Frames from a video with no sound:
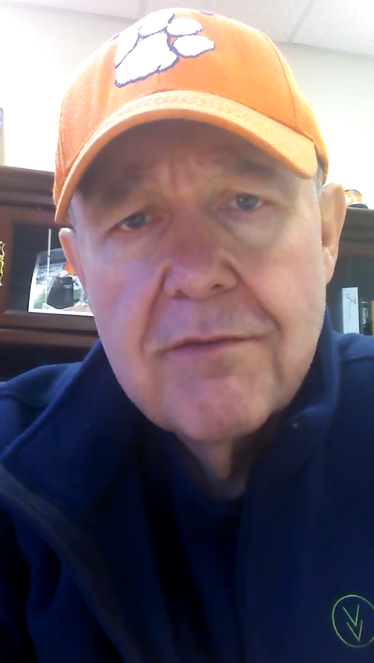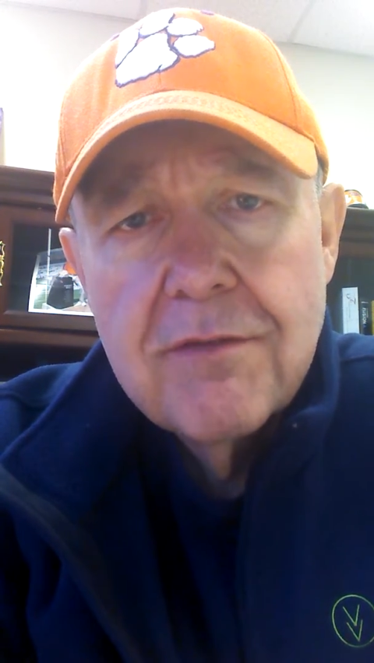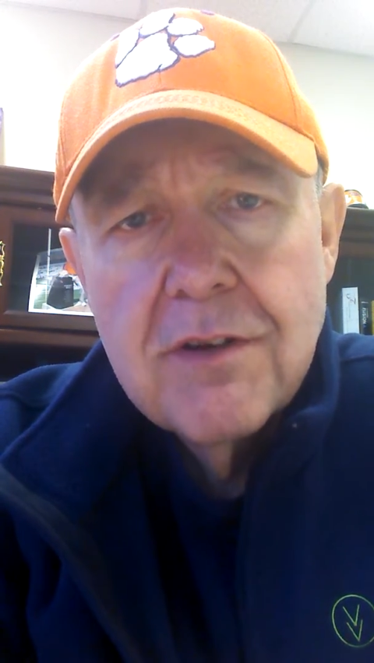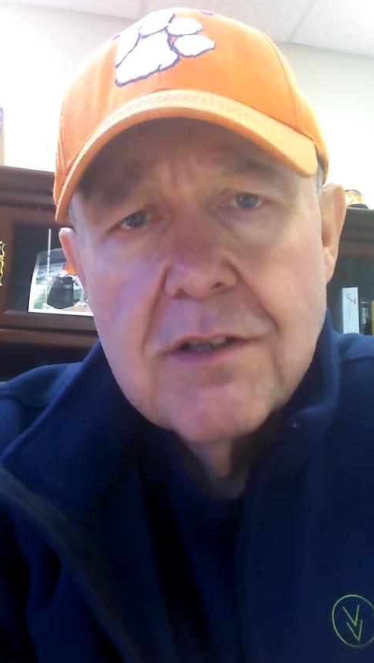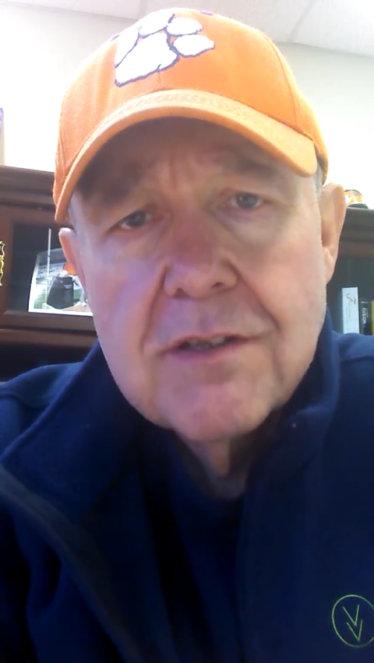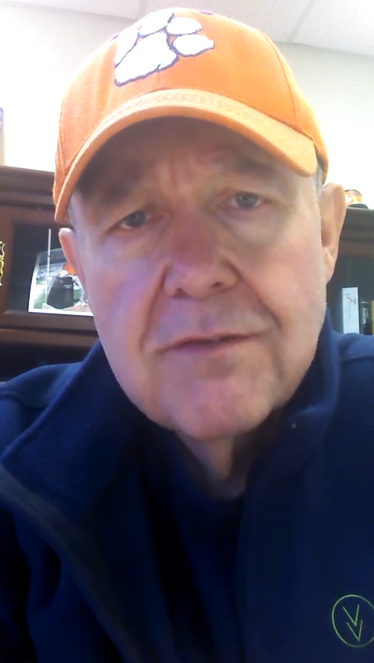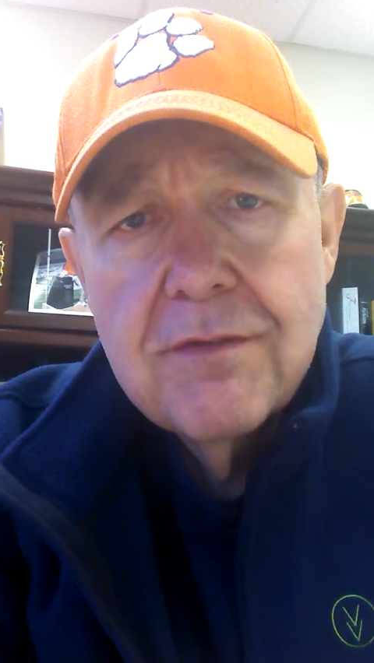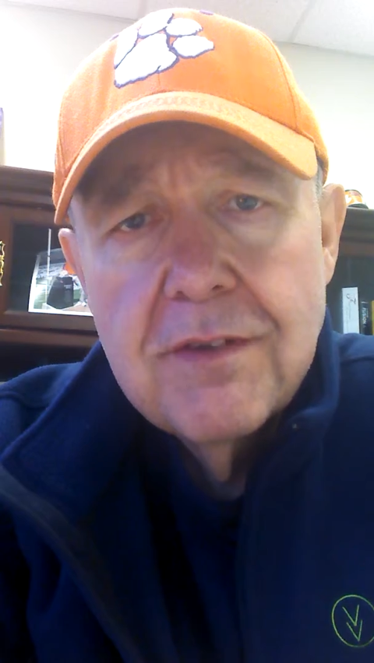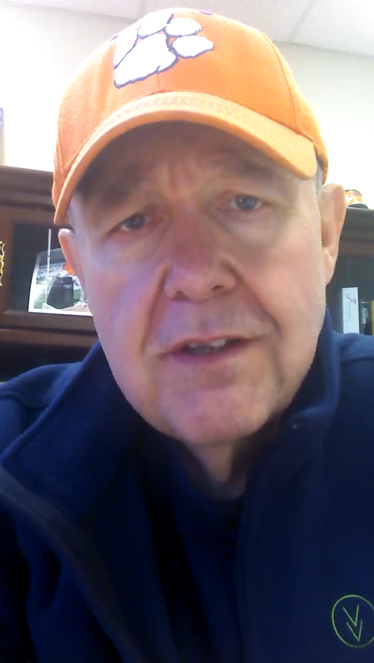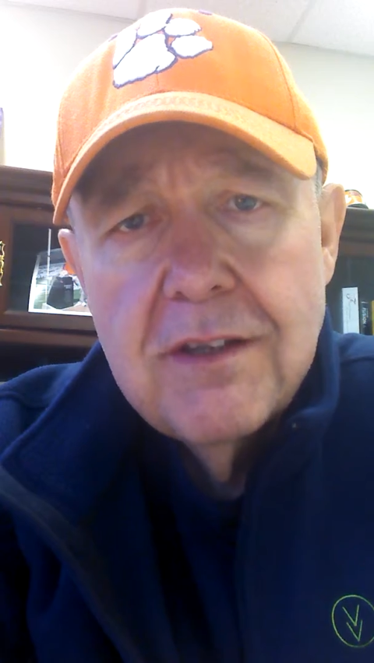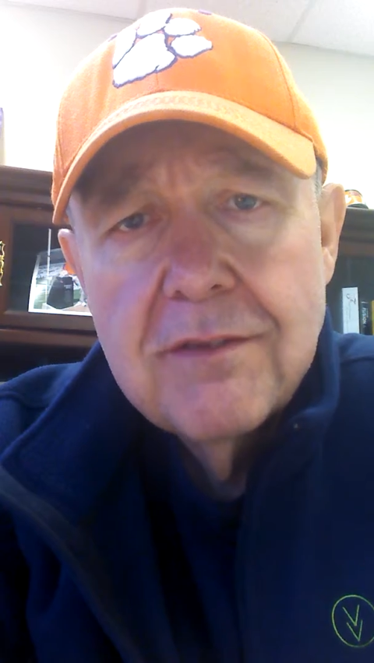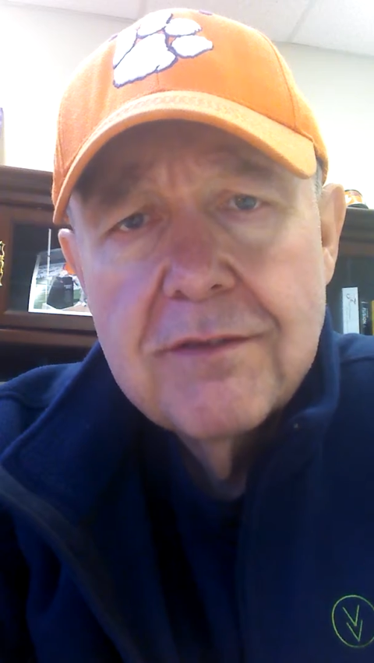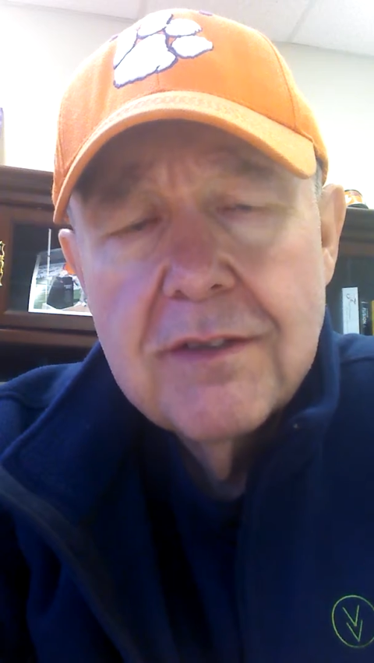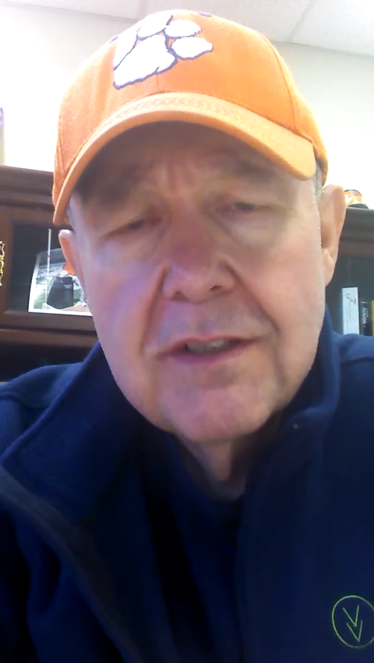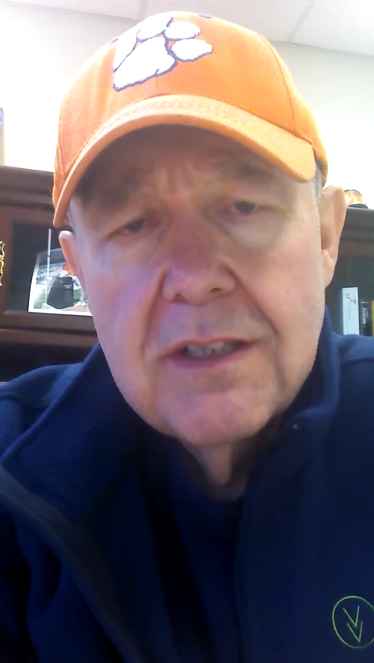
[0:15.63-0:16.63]
First,
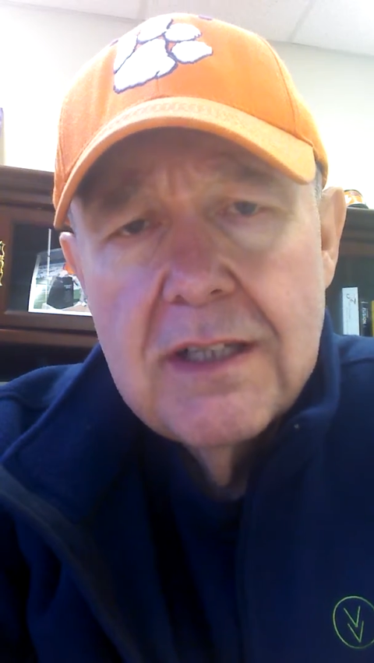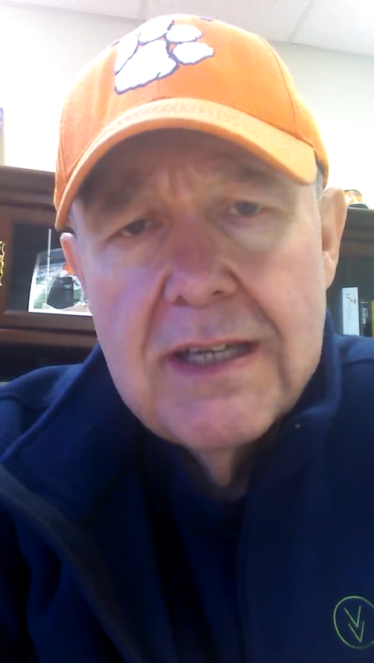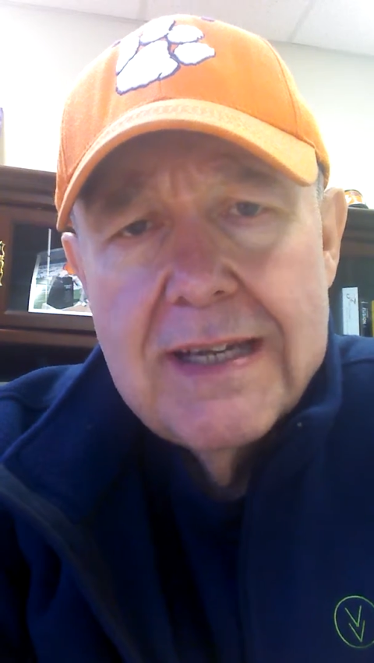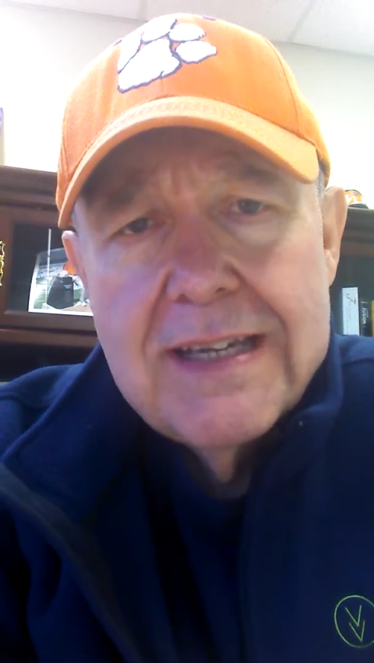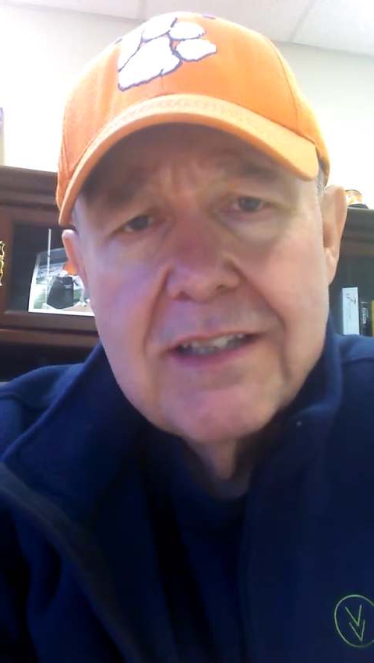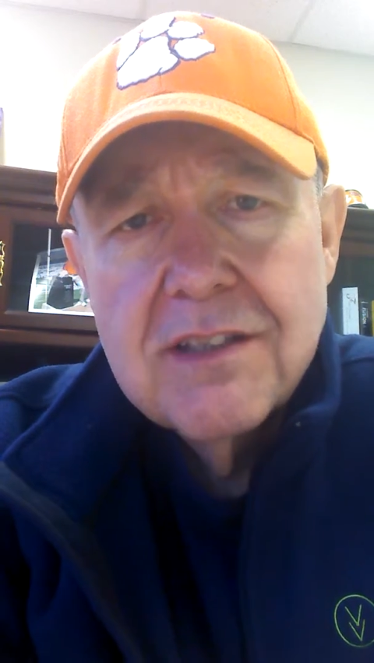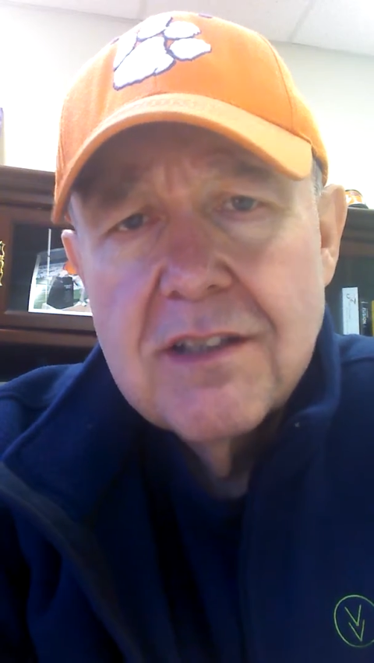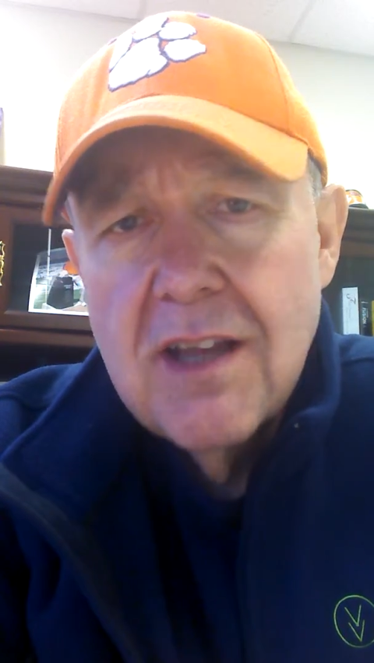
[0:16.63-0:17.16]
Vive is